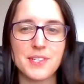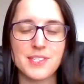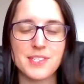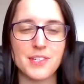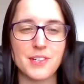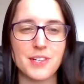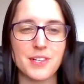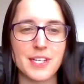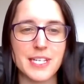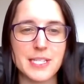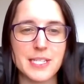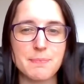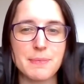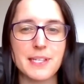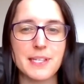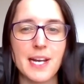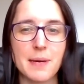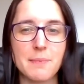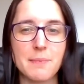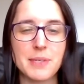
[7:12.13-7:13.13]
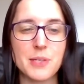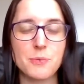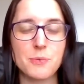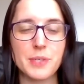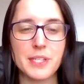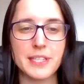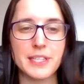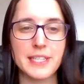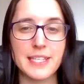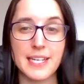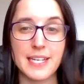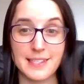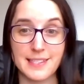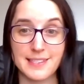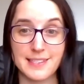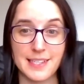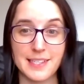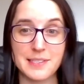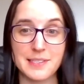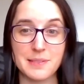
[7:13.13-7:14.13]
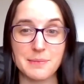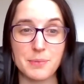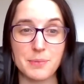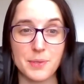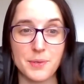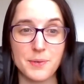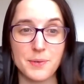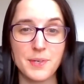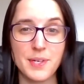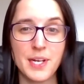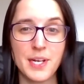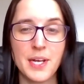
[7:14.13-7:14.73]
so it's becoming really accessible